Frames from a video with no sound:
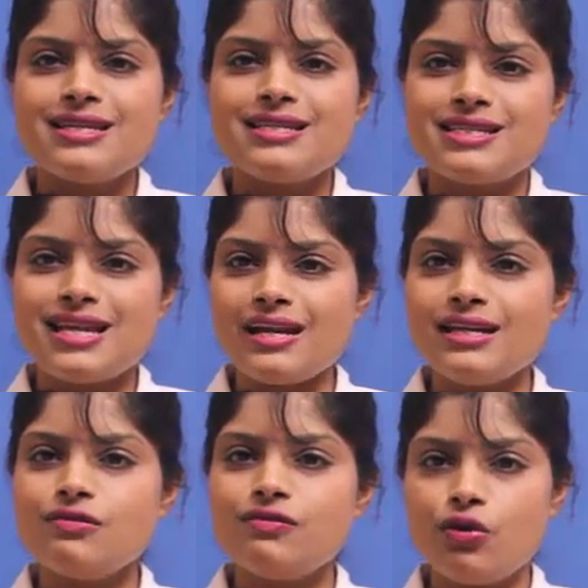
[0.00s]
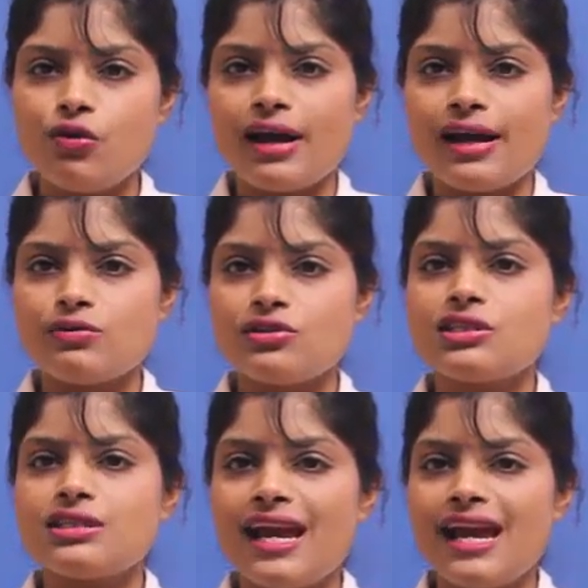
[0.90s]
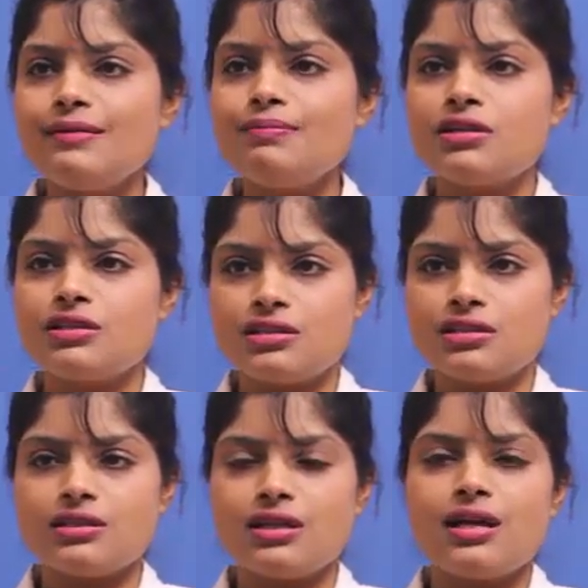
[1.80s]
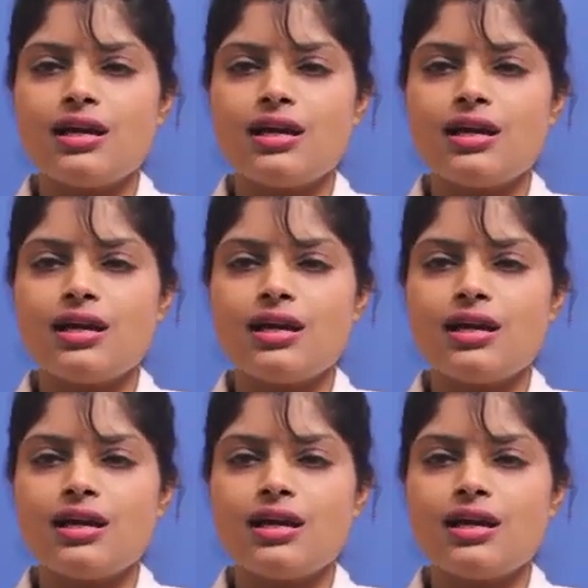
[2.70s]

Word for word: stannous fluoride, which is eight percent